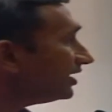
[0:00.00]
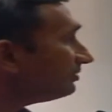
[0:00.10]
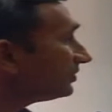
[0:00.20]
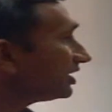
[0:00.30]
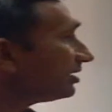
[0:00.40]
up
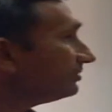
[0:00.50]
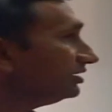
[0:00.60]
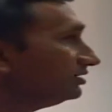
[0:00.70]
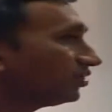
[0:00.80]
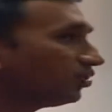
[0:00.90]
becoming
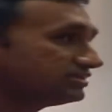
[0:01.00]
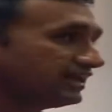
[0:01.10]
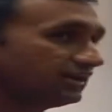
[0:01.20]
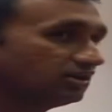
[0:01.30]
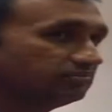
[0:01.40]

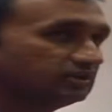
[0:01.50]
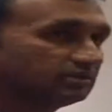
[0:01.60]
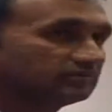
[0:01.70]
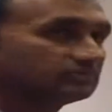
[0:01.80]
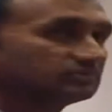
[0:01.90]
quasi-government.
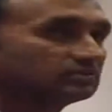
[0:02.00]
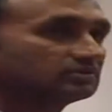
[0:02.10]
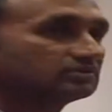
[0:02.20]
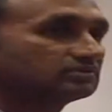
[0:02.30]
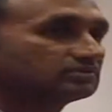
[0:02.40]

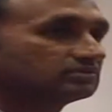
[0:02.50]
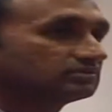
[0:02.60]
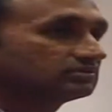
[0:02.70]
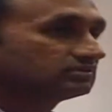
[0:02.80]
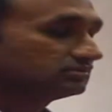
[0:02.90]

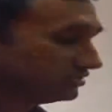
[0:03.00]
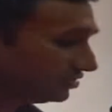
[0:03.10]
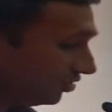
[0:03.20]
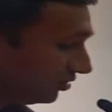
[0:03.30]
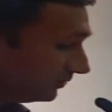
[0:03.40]

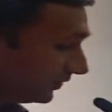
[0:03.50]
So